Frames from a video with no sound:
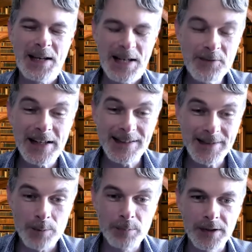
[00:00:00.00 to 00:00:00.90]
they give the
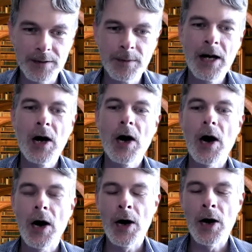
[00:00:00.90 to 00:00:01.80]
example
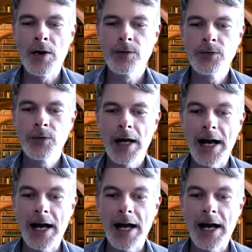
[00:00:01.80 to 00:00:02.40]
of